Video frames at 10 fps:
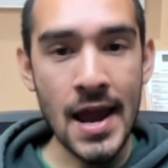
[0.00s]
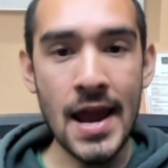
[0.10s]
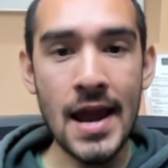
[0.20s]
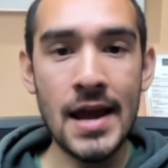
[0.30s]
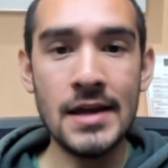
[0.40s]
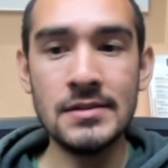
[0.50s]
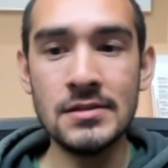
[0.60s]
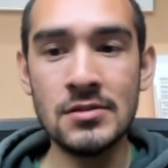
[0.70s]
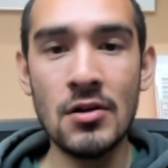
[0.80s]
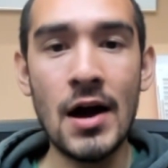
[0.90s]
And
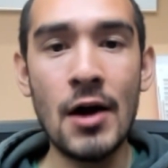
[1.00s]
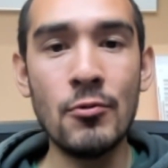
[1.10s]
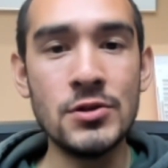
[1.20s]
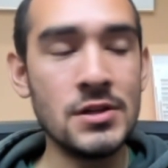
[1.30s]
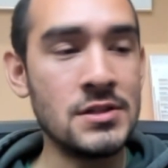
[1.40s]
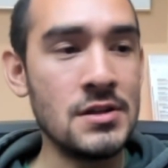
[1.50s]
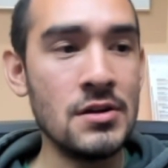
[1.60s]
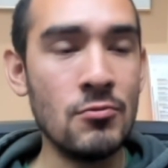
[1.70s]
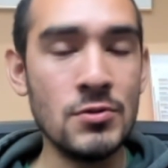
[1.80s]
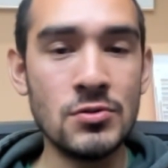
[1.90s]
so I would just
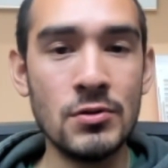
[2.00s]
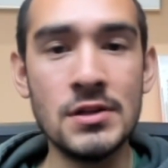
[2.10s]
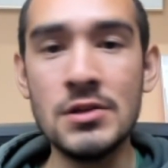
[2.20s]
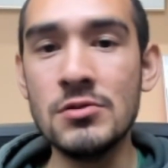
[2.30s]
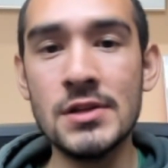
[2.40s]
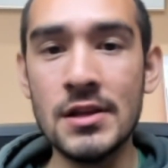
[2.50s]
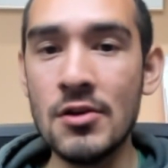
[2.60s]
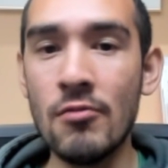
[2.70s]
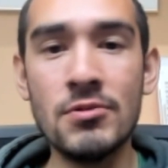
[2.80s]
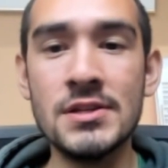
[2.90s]
resort to using
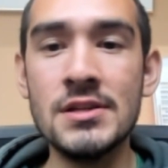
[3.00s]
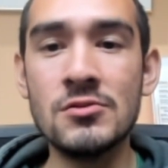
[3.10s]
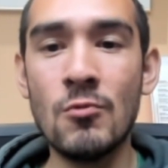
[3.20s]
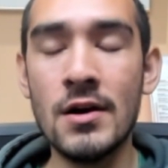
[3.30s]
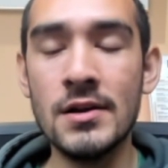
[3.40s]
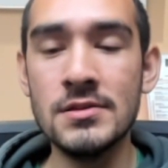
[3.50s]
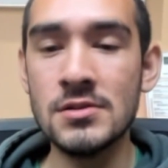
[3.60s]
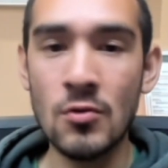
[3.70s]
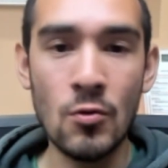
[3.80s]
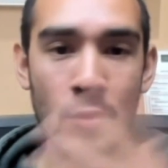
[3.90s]
the overseas
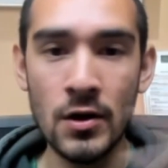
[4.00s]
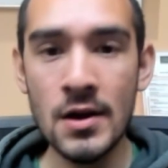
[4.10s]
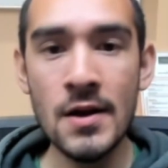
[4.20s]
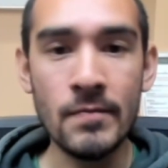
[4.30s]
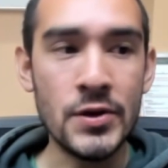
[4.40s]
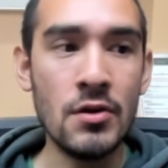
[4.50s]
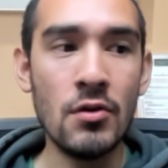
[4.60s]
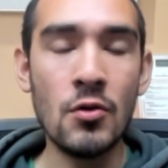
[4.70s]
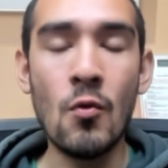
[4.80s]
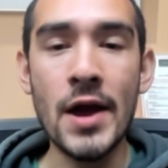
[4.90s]
ones or
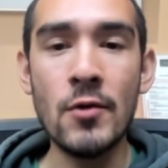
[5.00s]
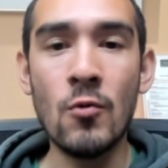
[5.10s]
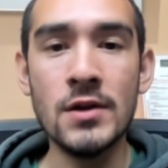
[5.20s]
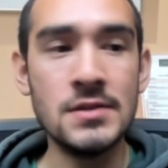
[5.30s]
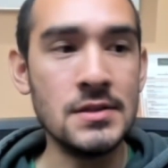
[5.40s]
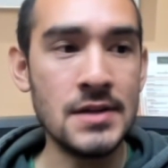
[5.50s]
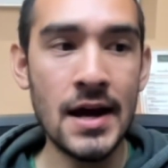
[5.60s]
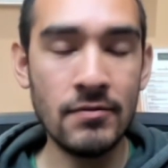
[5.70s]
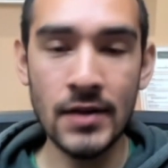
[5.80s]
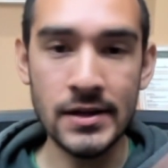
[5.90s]
the white ones since I
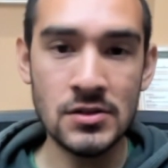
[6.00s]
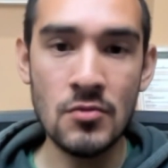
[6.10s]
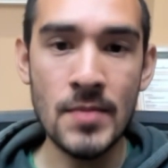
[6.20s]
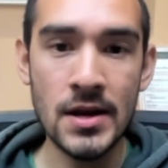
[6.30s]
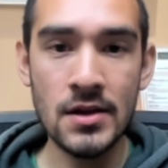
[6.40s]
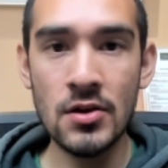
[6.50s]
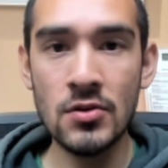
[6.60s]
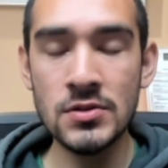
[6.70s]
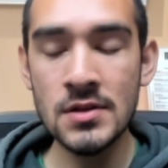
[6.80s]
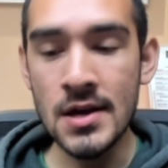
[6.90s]
have like so many of
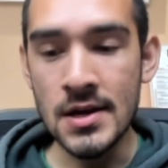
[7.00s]
those.